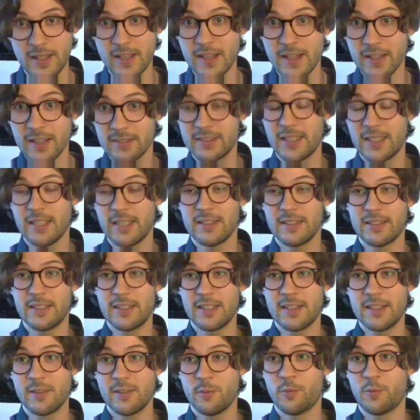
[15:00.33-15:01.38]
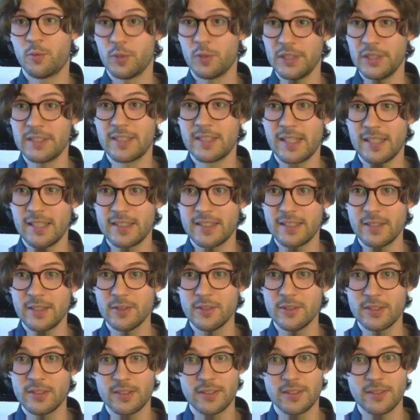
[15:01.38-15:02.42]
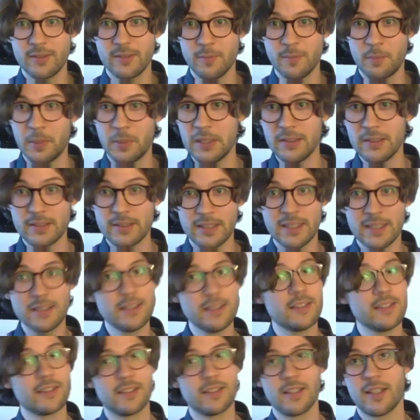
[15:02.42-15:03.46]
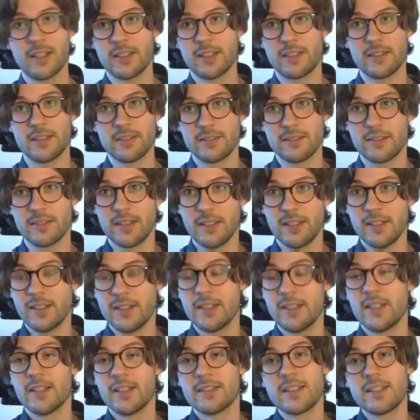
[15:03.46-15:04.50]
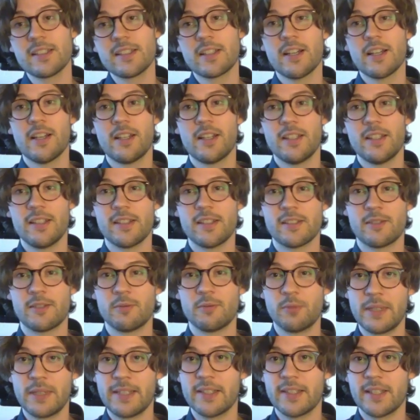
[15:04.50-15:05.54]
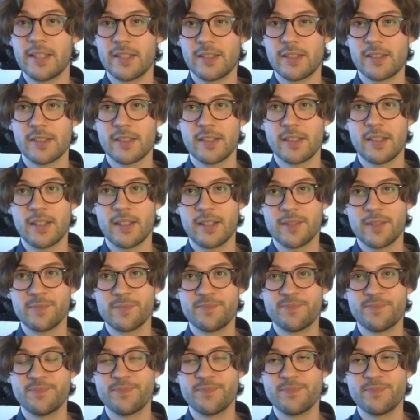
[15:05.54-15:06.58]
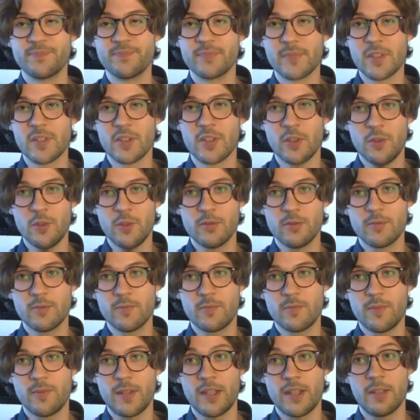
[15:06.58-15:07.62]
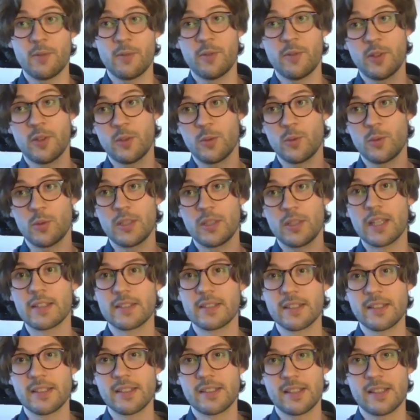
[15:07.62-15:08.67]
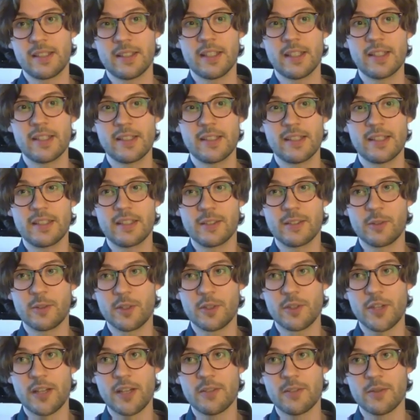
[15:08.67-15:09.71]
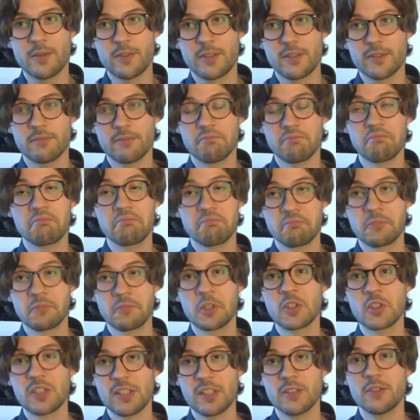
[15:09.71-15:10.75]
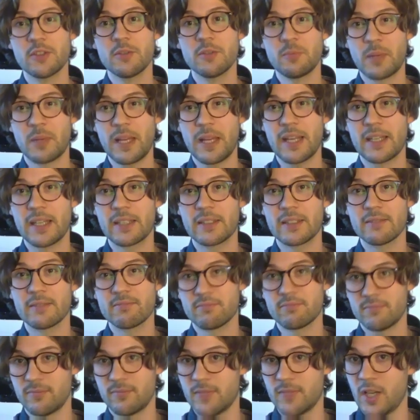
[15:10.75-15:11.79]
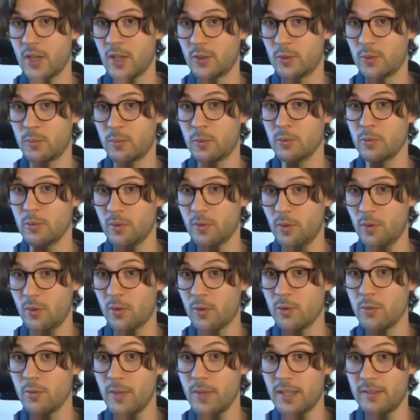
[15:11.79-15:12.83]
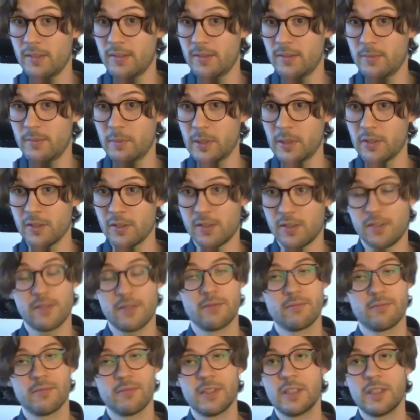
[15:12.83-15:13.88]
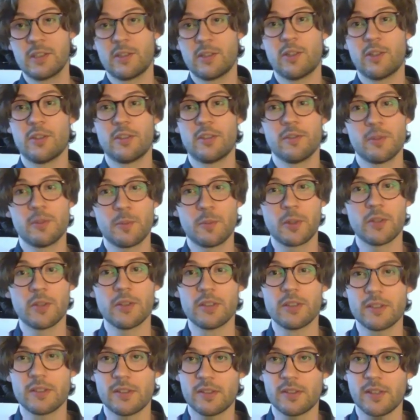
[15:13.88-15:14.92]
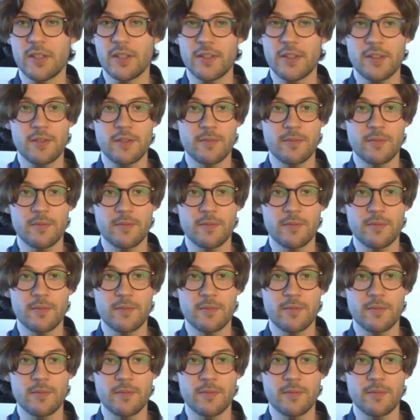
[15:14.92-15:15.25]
That gets a free takedown built in. Like, this guy is really nice. So if you get this in a sealed or a draft, consider playing either blue or red, because the alternative smuggle is nice.